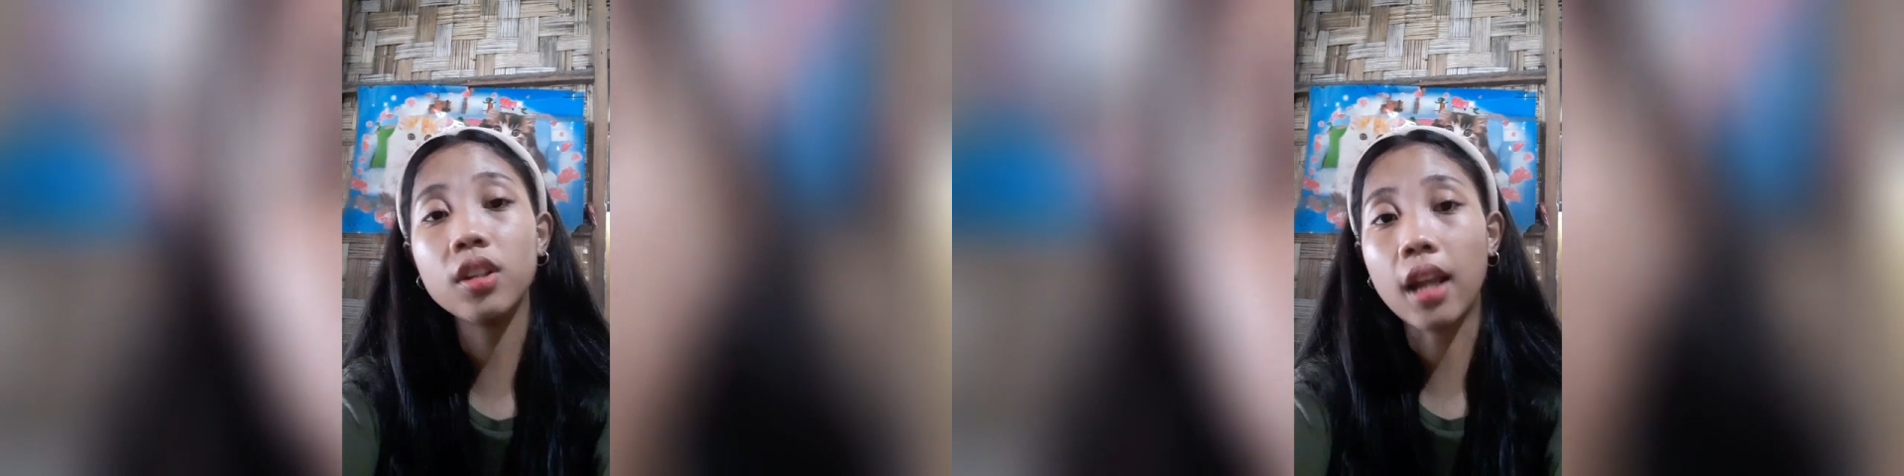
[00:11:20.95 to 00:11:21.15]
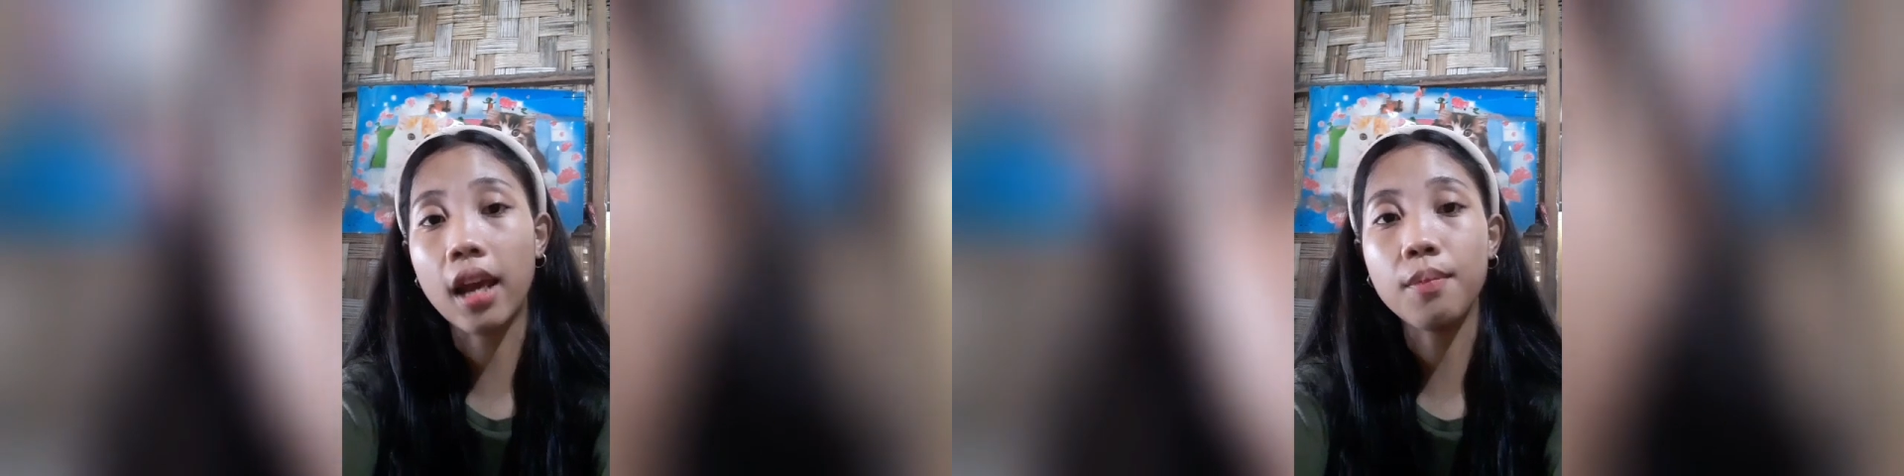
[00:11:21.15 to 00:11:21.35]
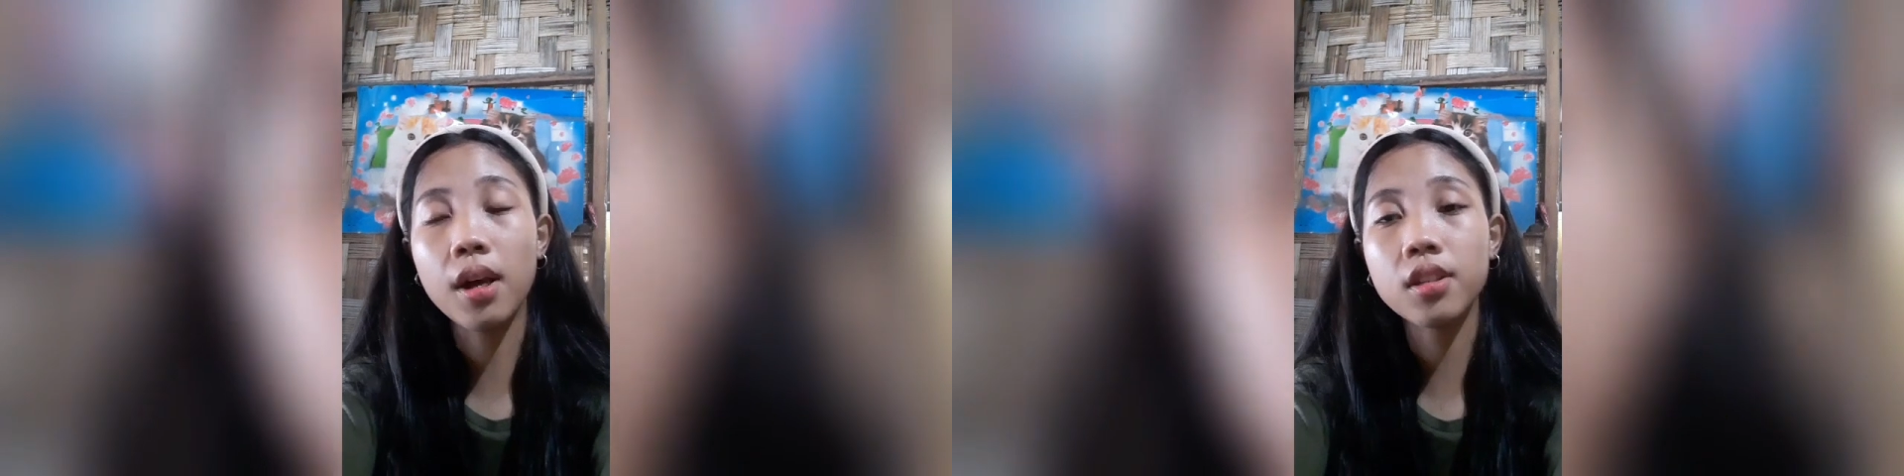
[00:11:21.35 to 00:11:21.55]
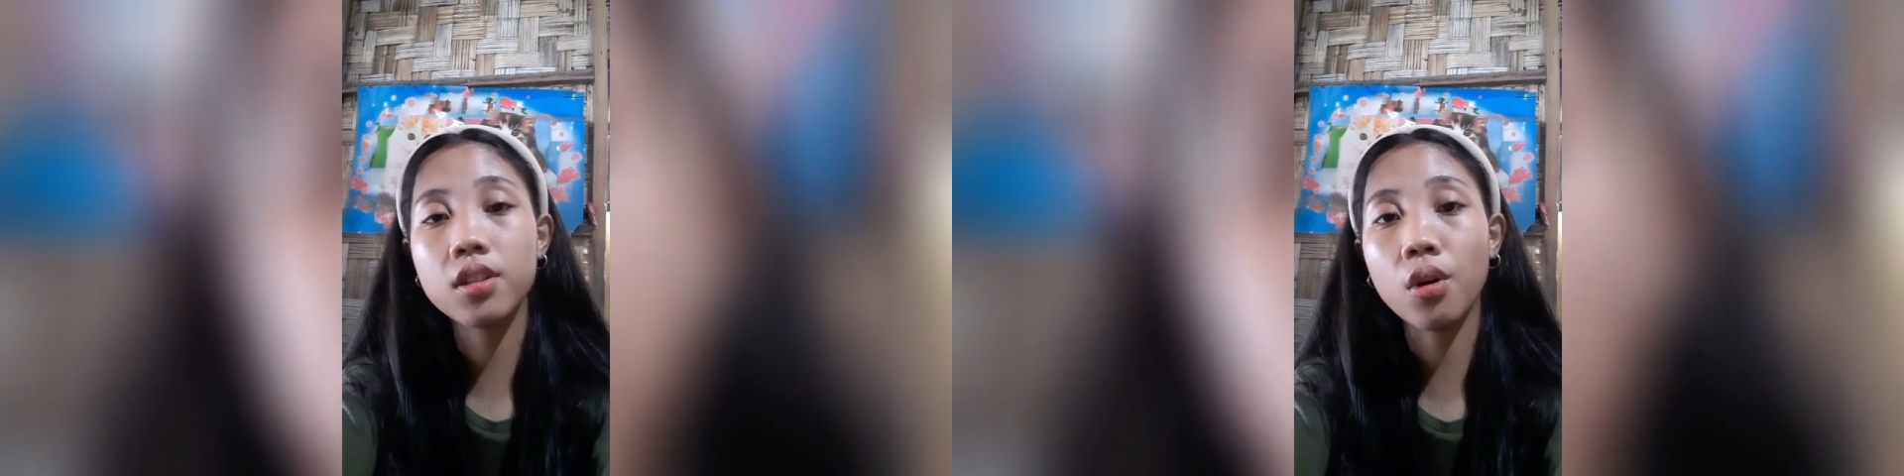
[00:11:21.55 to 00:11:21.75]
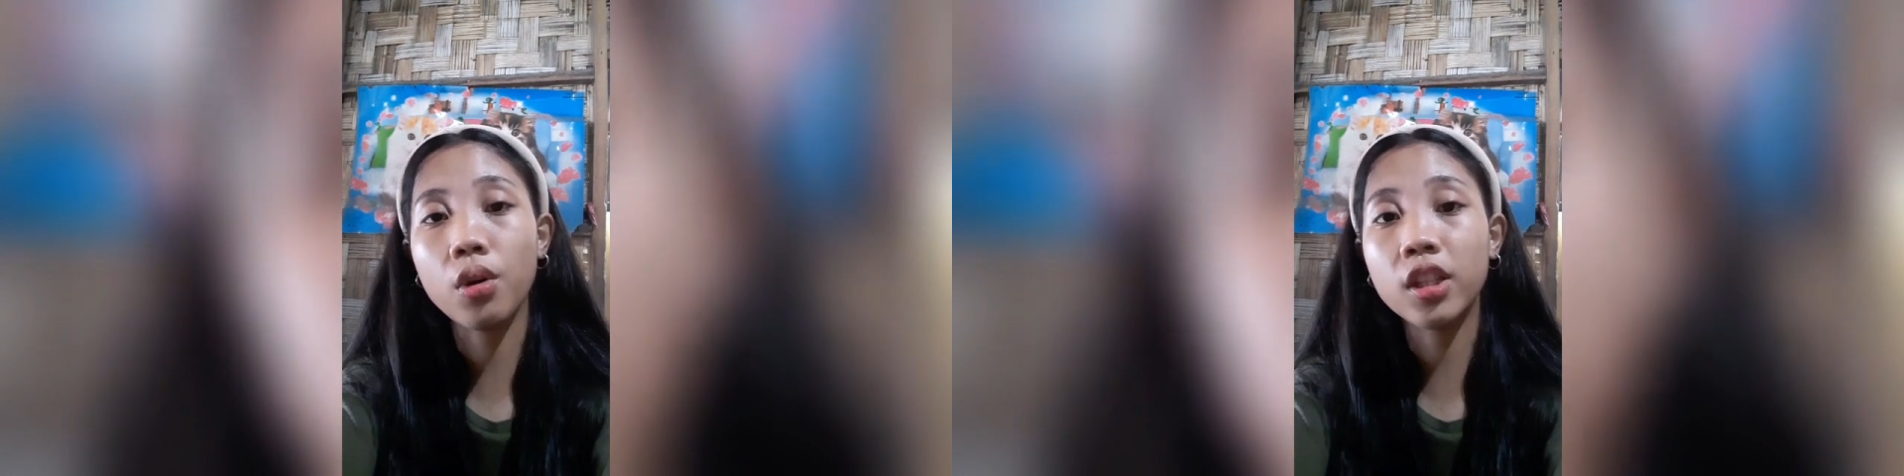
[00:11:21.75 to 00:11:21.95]
climax,
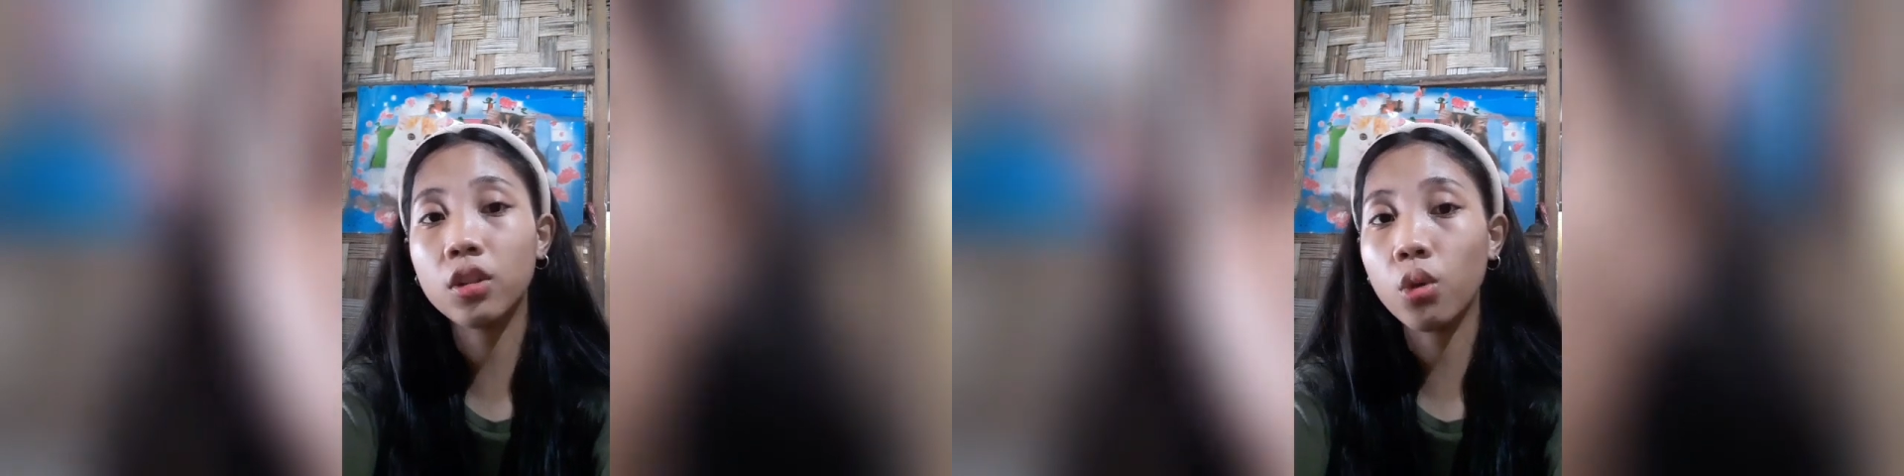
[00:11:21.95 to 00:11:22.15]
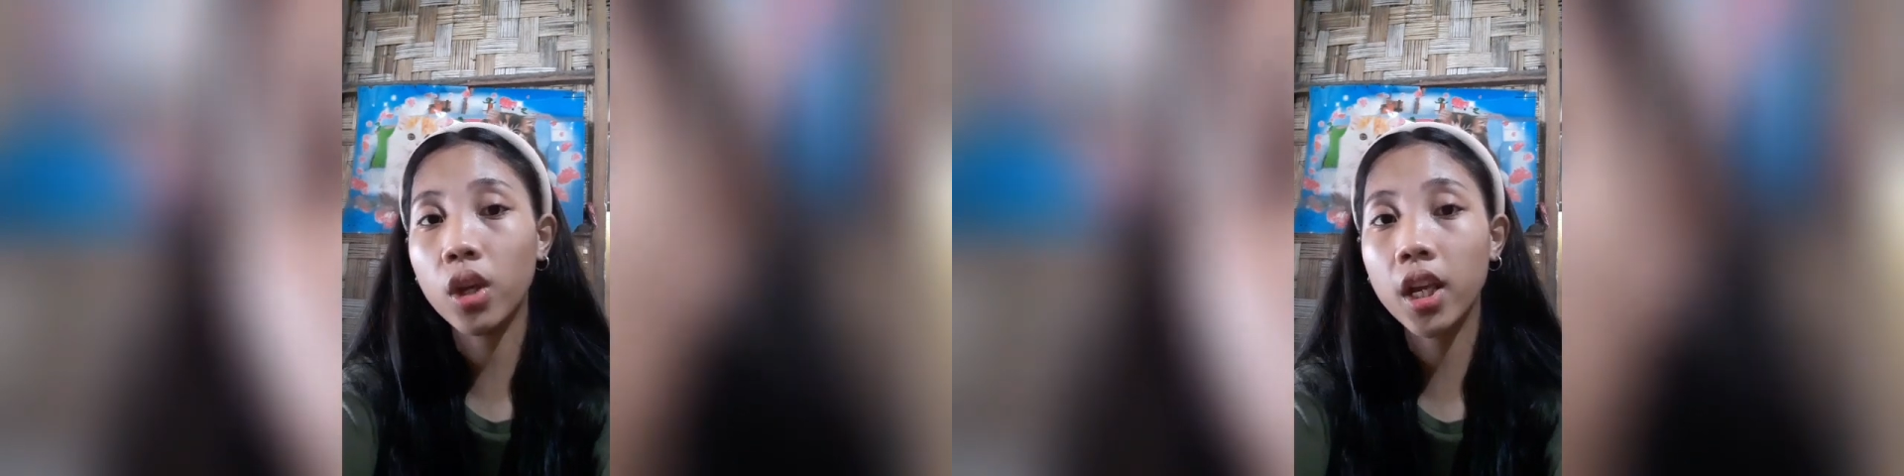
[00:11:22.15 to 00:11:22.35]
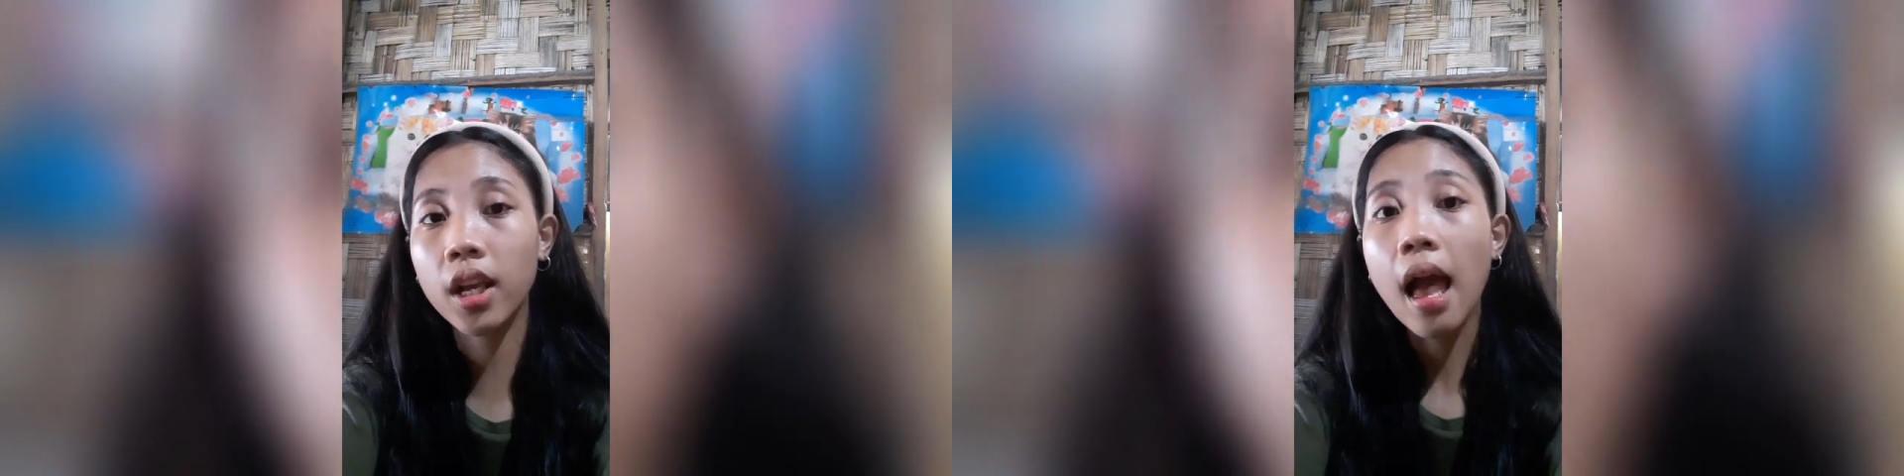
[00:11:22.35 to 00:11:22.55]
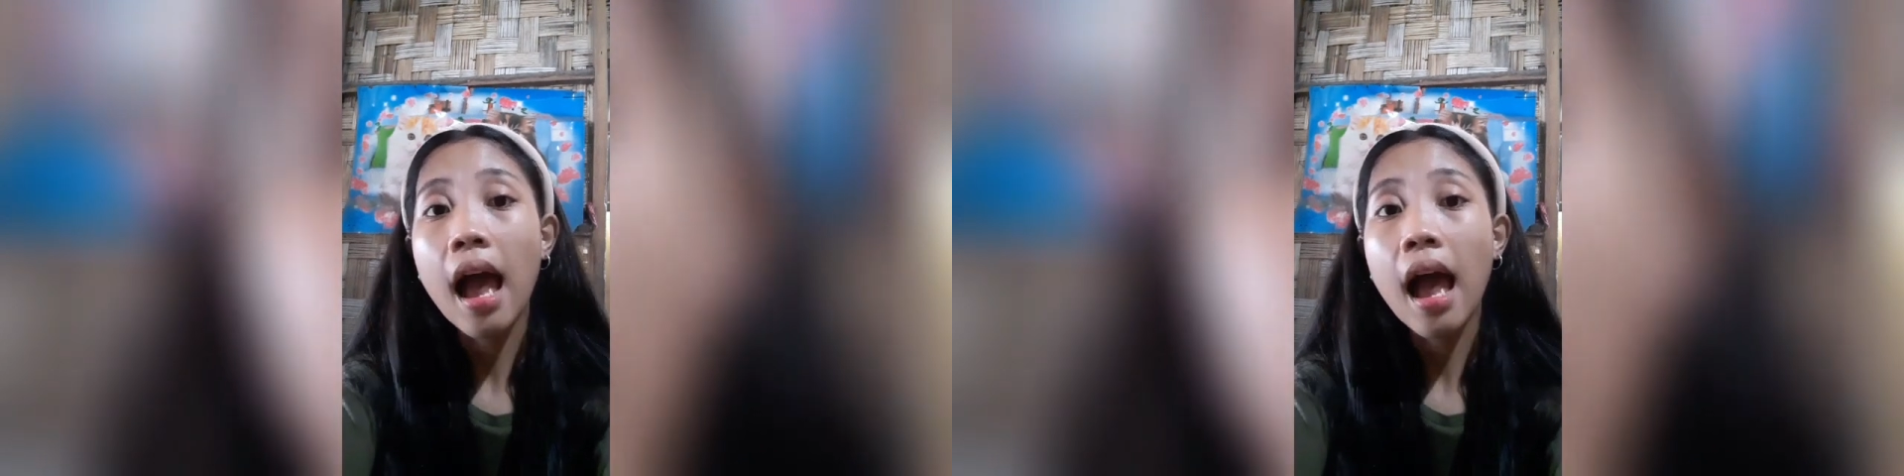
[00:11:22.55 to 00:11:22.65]
so including